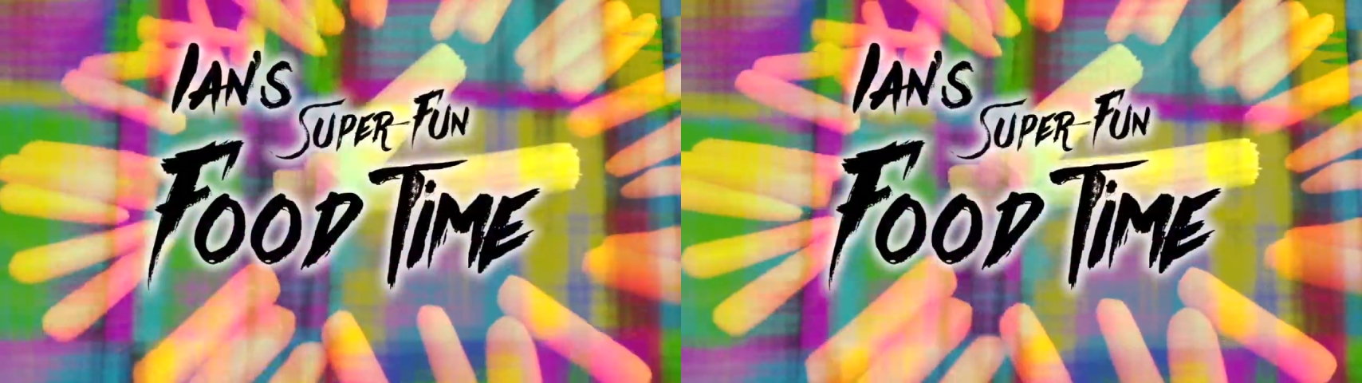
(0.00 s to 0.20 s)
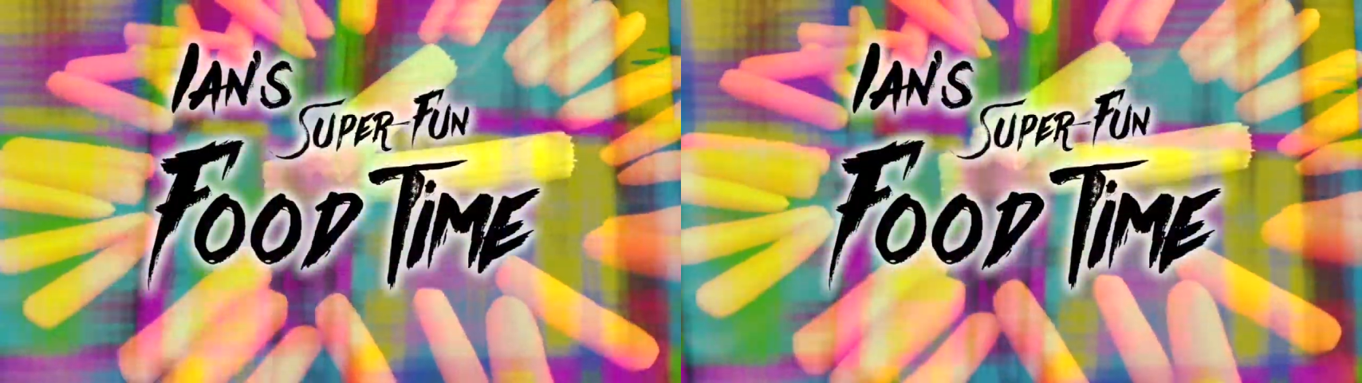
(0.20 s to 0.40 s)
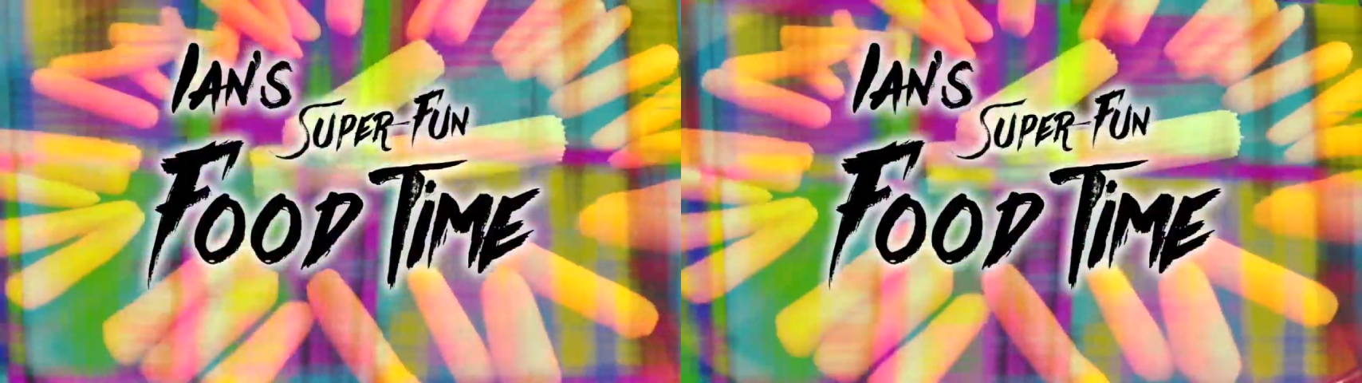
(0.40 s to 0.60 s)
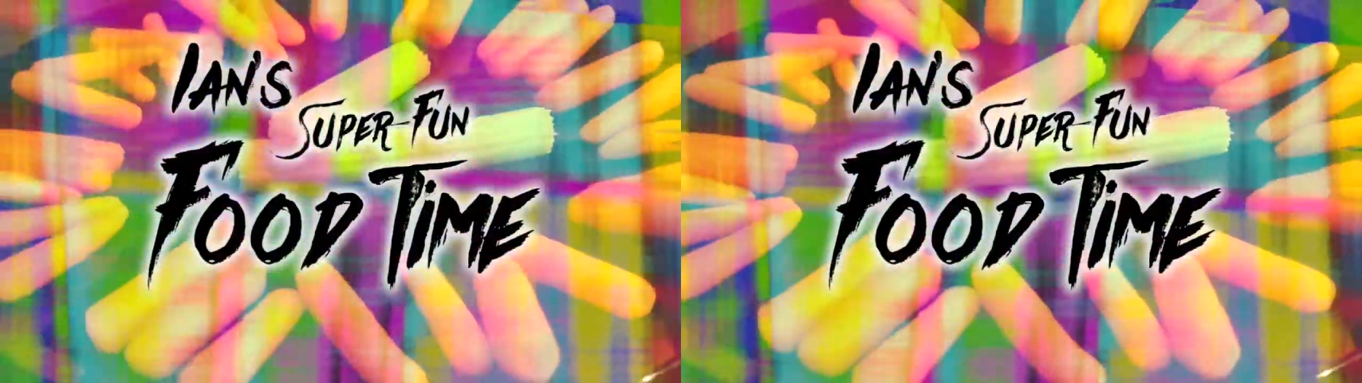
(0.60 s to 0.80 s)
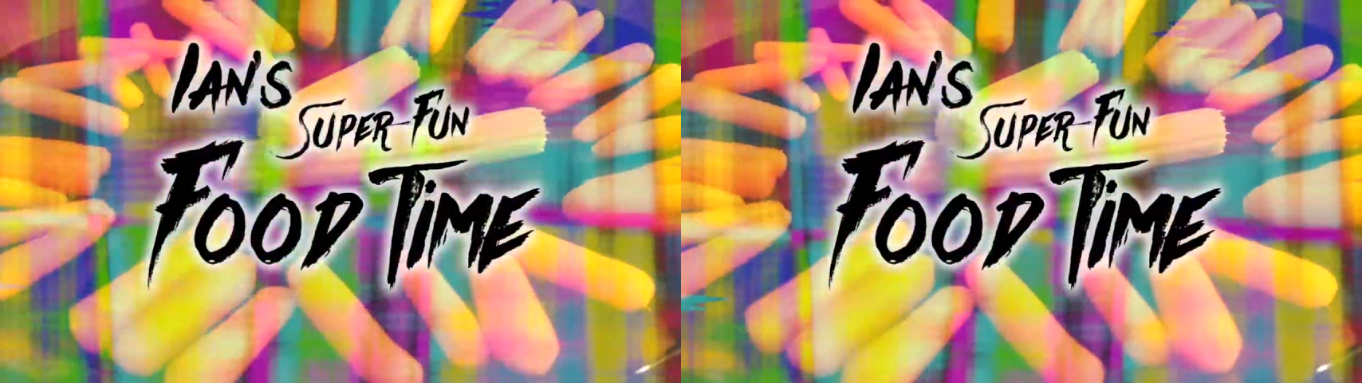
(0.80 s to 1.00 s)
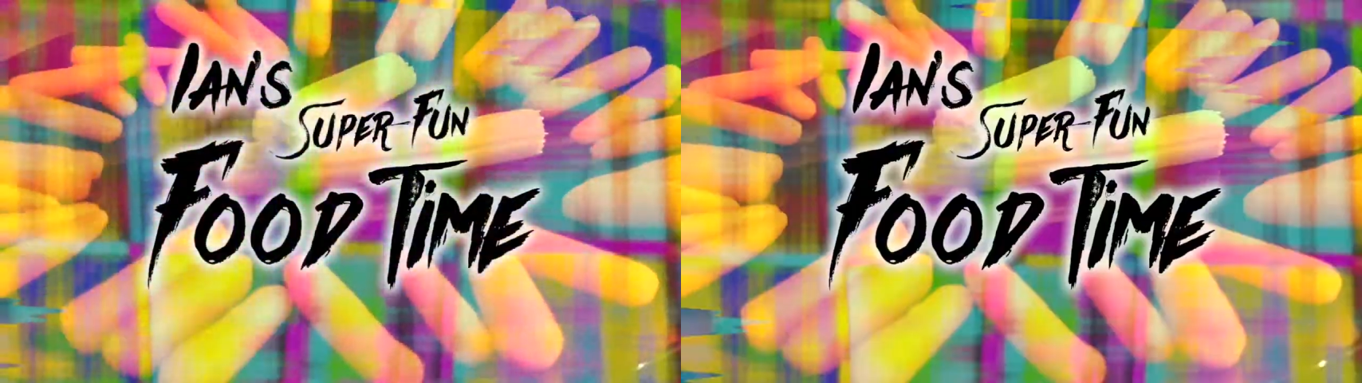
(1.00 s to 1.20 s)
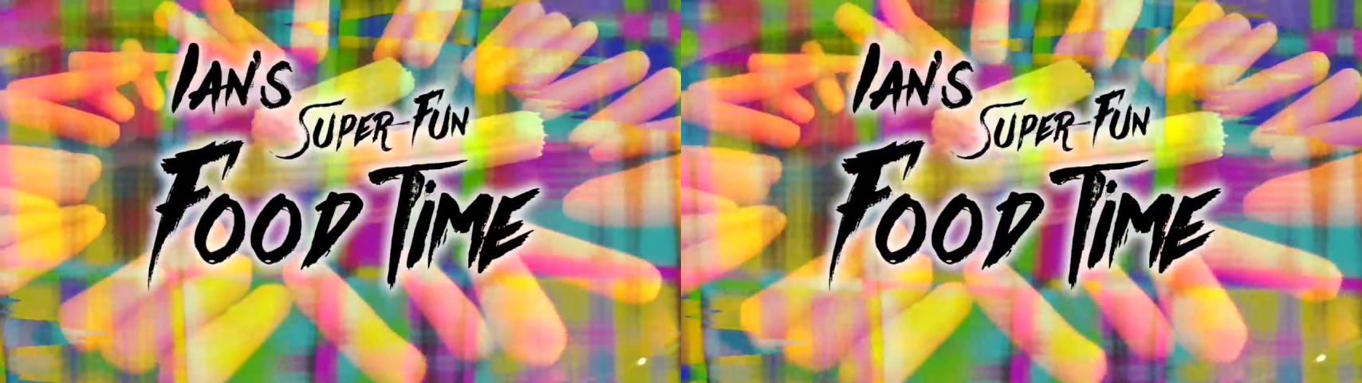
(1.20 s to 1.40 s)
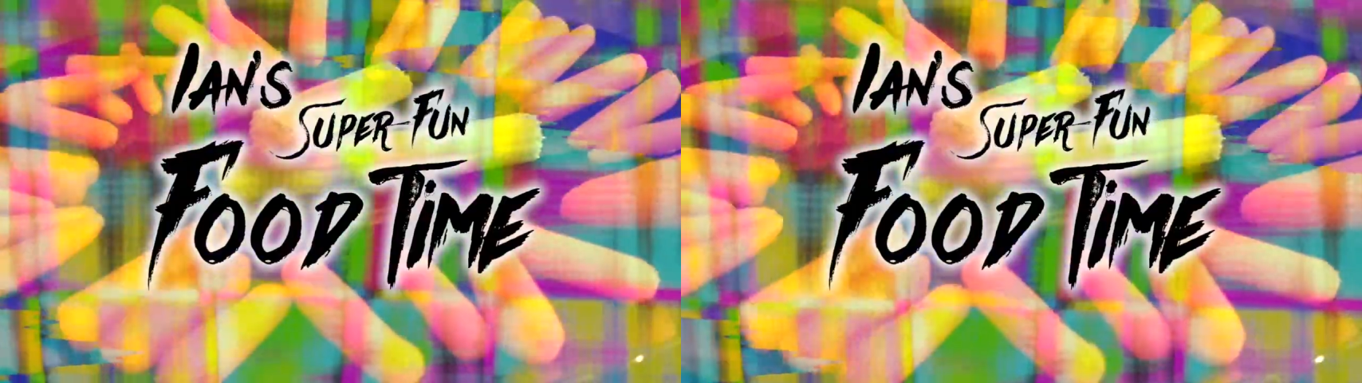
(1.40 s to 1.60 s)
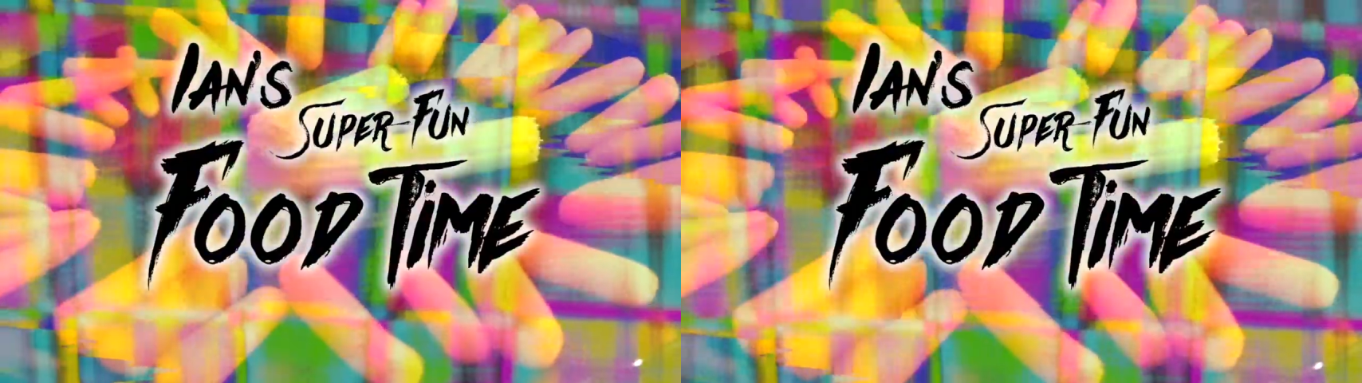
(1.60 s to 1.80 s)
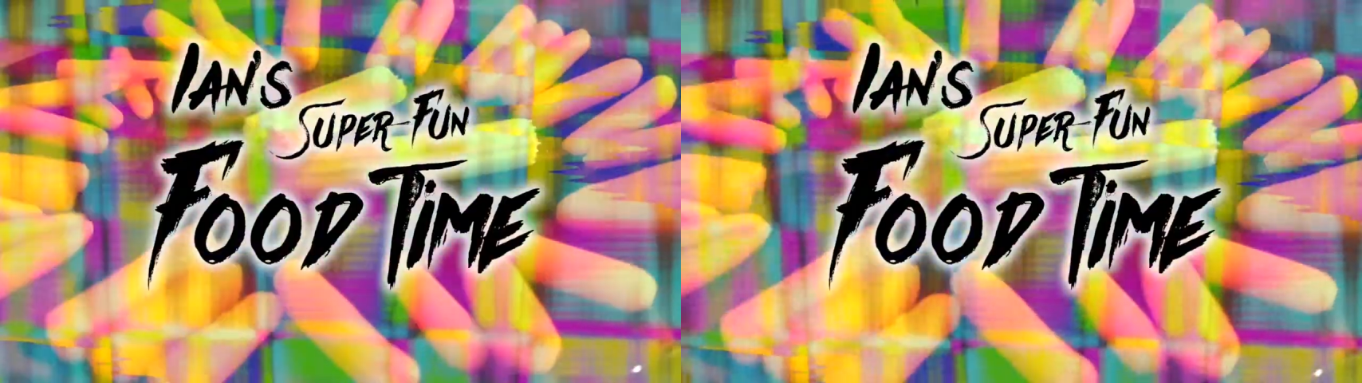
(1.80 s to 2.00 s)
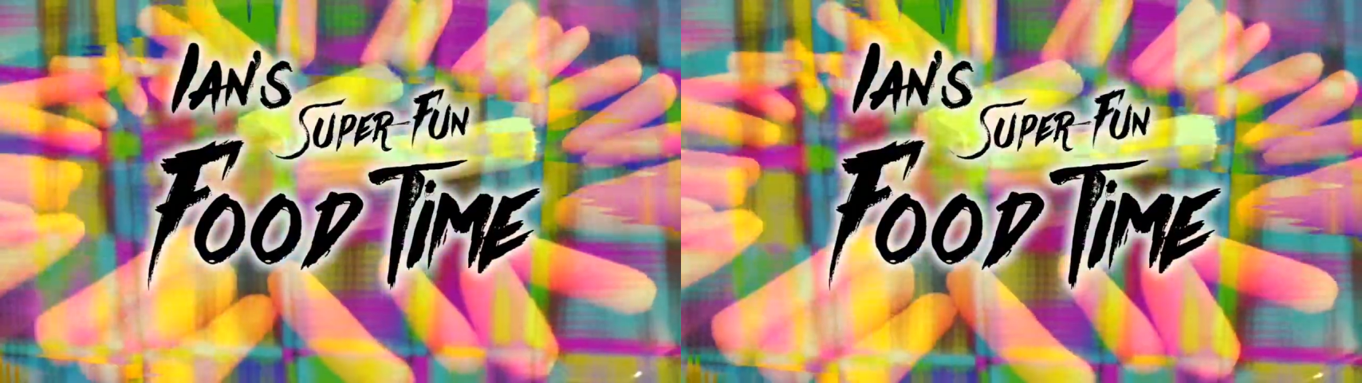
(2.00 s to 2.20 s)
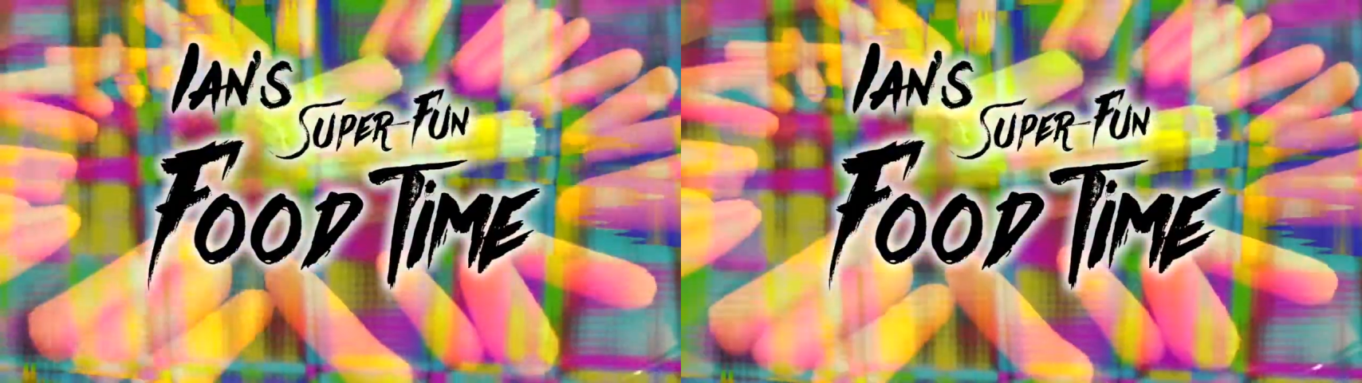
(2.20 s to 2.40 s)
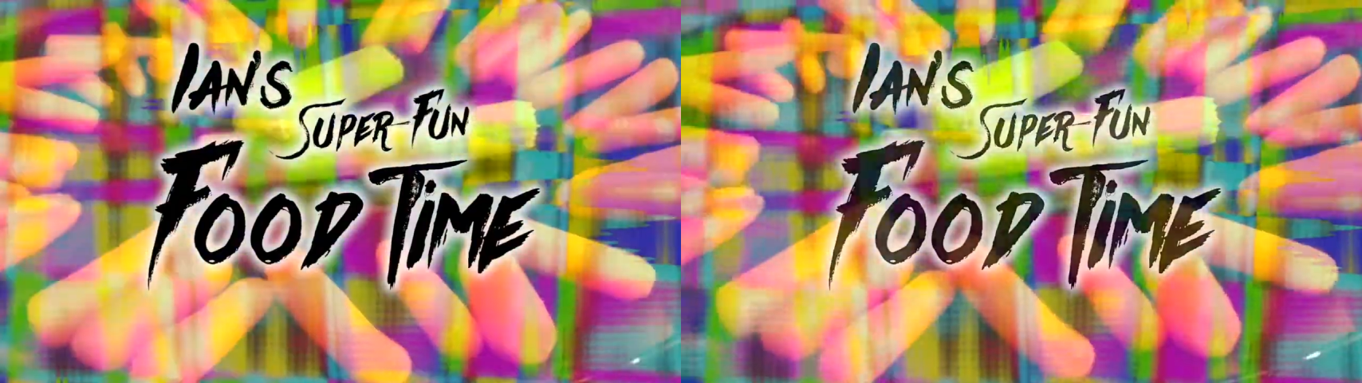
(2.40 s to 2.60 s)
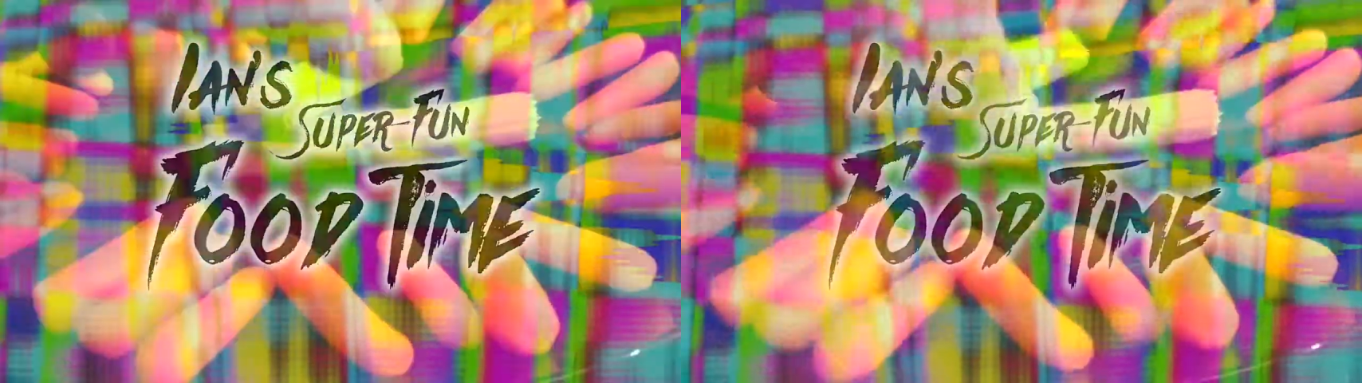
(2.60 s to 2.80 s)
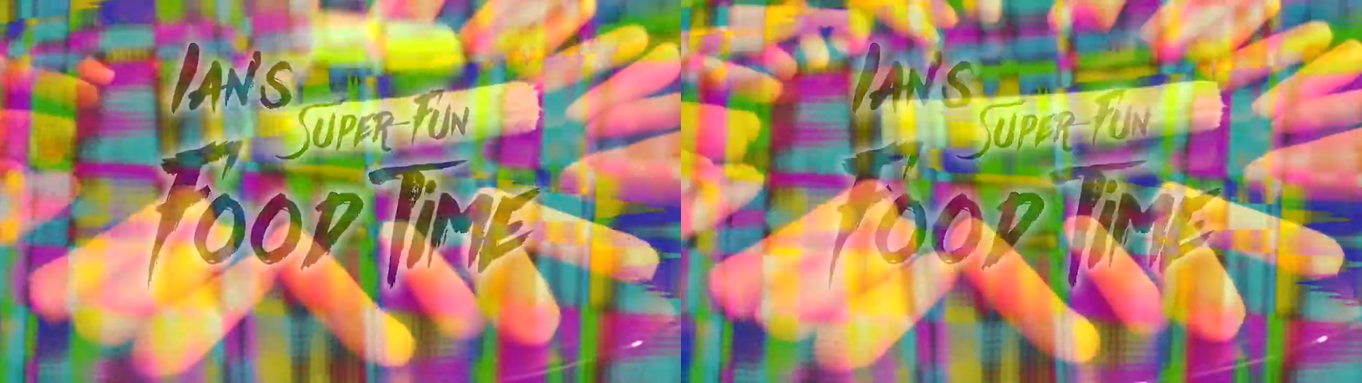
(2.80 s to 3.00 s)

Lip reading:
(no speaker visible)